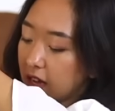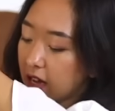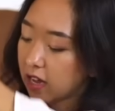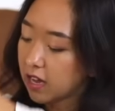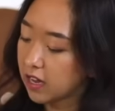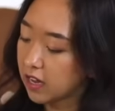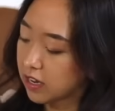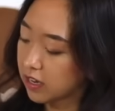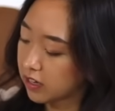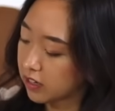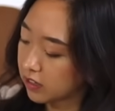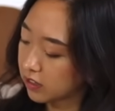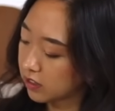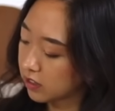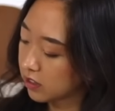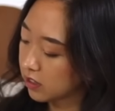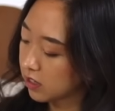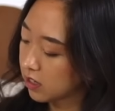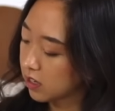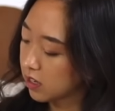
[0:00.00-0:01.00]

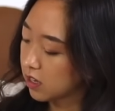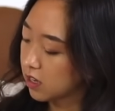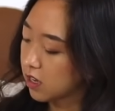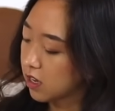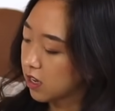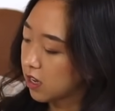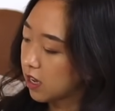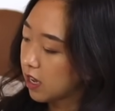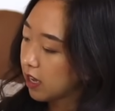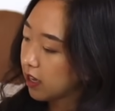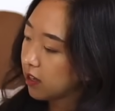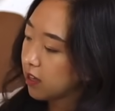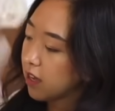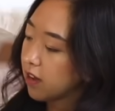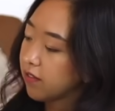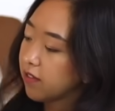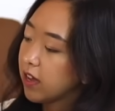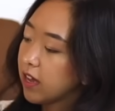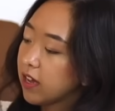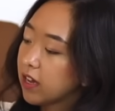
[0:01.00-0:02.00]
and I
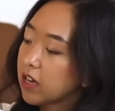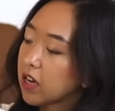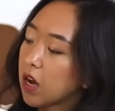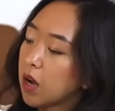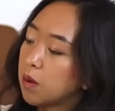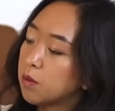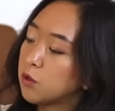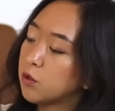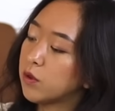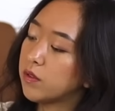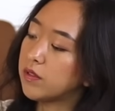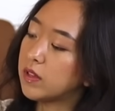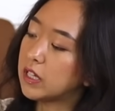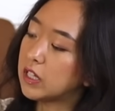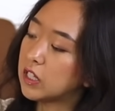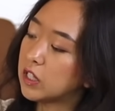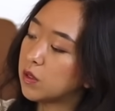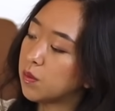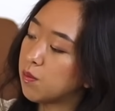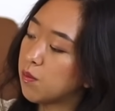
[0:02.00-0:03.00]
love that it comes with
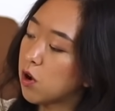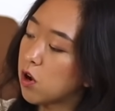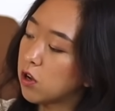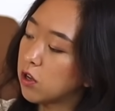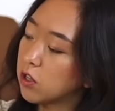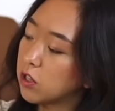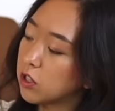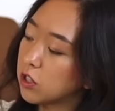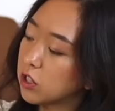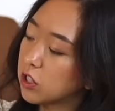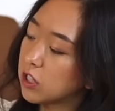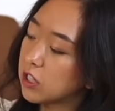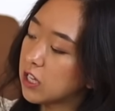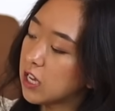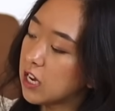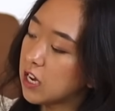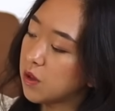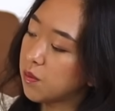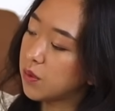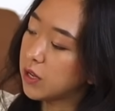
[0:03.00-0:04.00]
these smaller
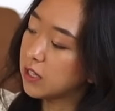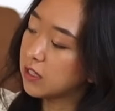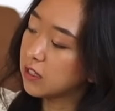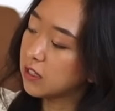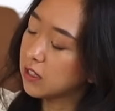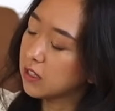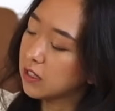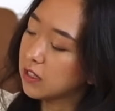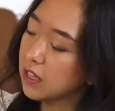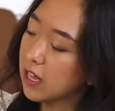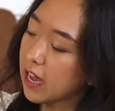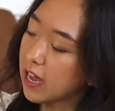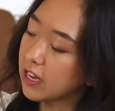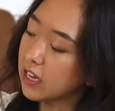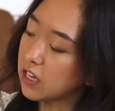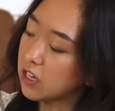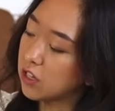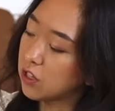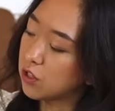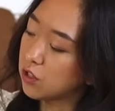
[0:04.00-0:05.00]
skinny pieces that I
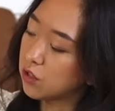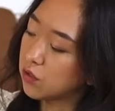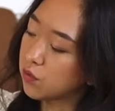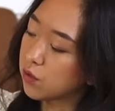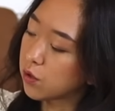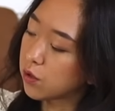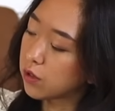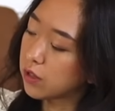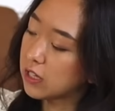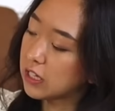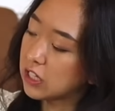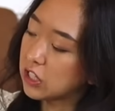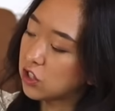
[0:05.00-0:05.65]
can use for the